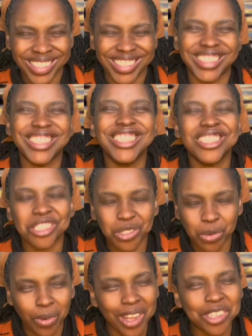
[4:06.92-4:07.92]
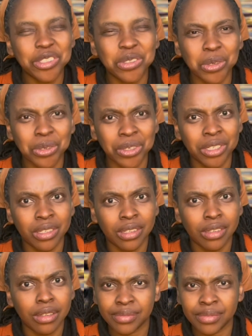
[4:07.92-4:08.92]
Jesus was good.
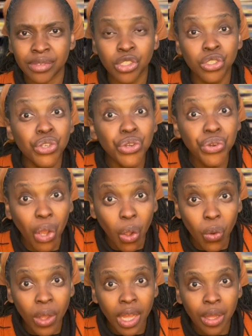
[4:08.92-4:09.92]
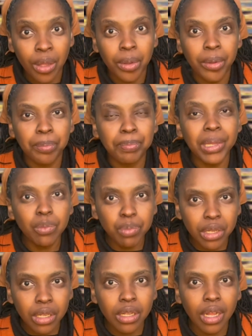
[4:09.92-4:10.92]
Do you know?
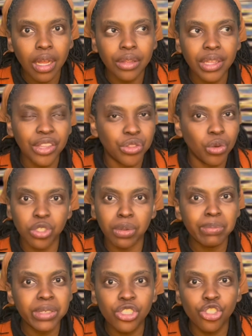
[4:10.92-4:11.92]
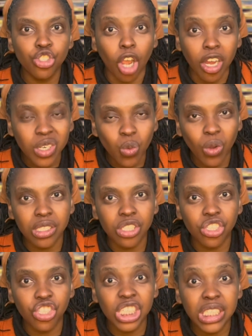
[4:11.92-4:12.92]
People, they thought maybe John was
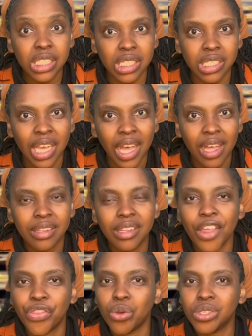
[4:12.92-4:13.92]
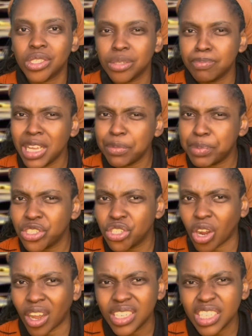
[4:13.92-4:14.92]
Jesus. They thought maybe
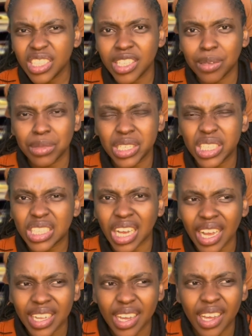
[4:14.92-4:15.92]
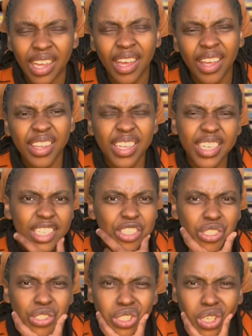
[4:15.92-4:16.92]
John is the Messiah. He's
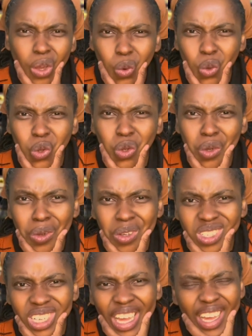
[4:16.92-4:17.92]
so good.